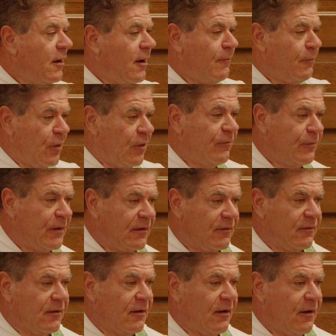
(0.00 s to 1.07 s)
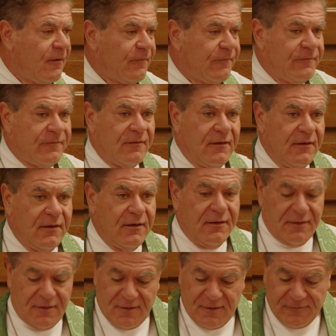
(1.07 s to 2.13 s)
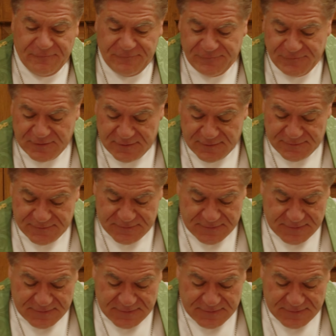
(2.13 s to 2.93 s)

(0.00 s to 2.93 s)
a movement of of uh,